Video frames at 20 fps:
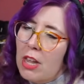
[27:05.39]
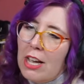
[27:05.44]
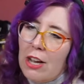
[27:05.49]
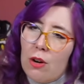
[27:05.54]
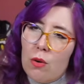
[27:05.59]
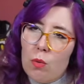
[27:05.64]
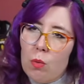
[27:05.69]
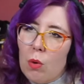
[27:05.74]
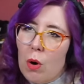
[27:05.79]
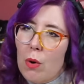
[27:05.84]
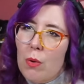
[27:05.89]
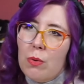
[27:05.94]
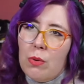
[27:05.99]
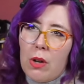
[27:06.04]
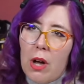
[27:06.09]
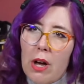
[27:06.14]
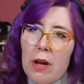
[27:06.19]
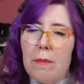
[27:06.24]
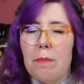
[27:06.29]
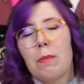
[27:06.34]
like grown
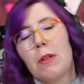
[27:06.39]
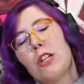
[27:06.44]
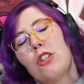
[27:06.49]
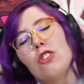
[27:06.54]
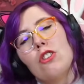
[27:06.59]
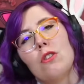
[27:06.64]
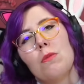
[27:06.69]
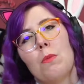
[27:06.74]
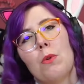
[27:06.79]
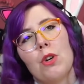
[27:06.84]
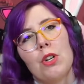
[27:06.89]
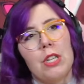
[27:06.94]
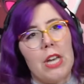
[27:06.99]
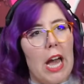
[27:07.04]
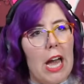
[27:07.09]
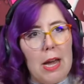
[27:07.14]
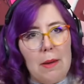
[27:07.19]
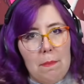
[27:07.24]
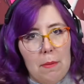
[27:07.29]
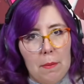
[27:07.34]
up, like she's more
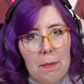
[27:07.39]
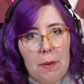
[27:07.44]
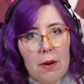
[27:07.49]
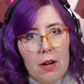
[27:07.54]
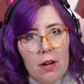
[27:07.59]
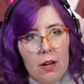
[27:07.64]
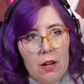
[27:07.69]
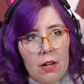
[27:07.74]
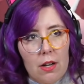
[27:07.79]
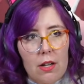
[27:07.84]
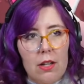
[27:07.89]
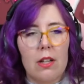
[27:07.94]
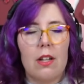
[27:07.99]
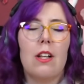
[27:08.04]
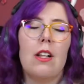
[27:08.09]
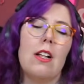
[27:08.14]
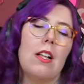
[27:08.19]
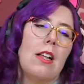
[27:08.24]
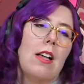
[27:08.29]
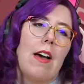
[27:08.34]
capable.